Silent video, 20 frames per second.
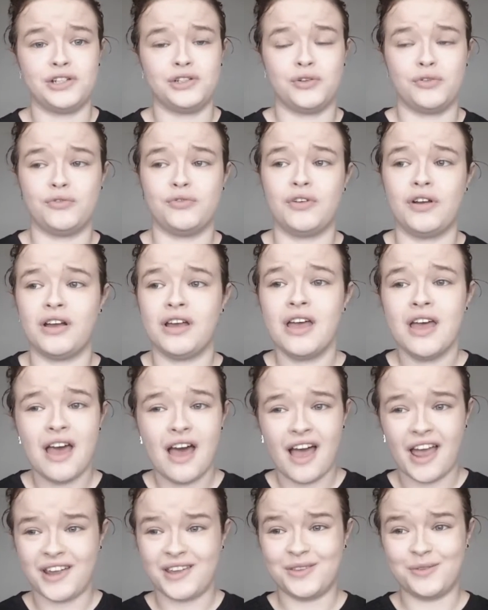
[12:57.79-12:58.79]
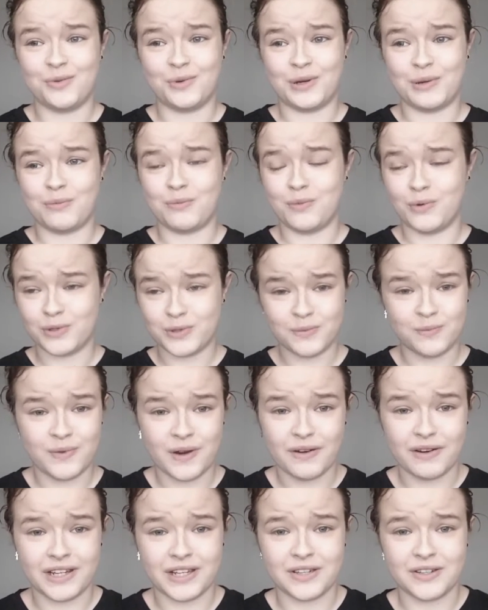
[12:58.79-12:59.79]
genre. I thought it wasn't
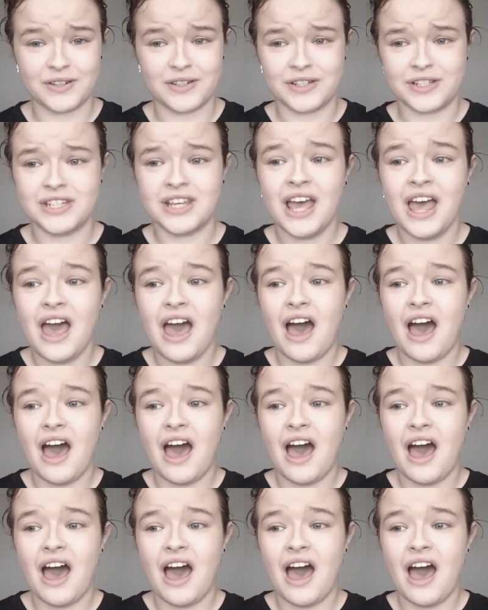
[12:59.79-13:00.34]
very good.